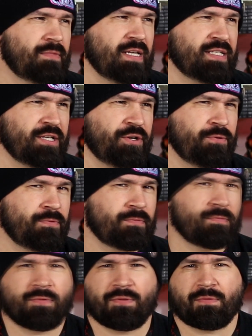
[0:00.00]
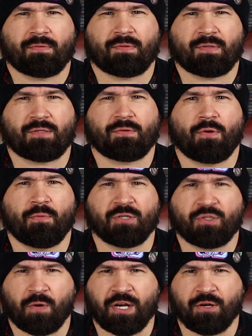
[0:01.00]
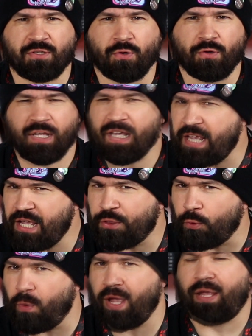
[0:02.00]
Is it new? It's almost 20 years old. Either way,